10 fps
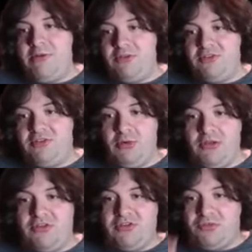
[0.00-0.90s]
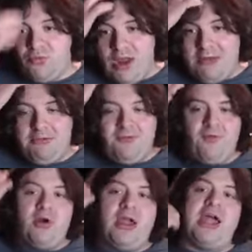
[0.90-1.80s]
was doing just right
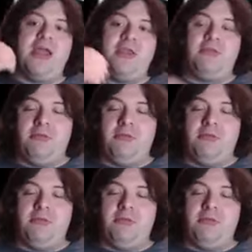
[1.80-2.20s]
beforehand